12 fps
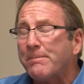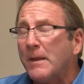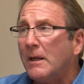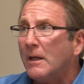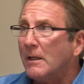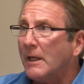
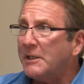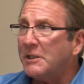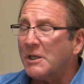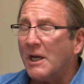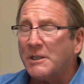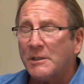I'd like
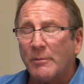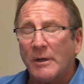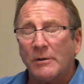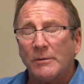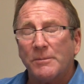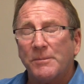to talk to you
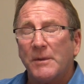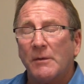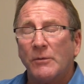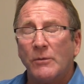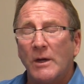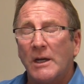about
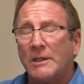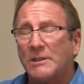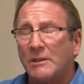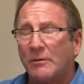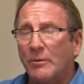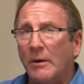a
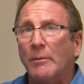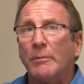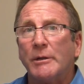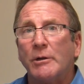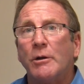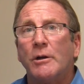phrase that you've
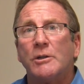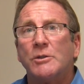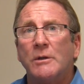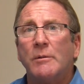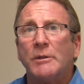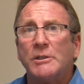probably heard, a
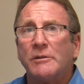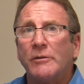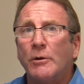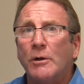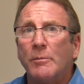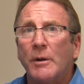treatment
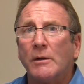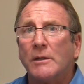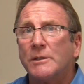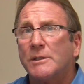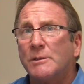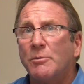you've heard about,
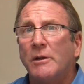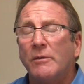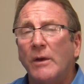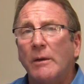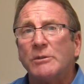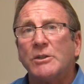because it's pretty
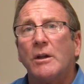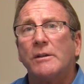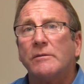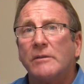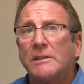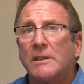famous,
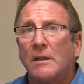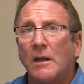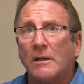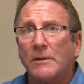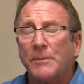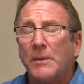called
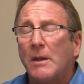Invisalign.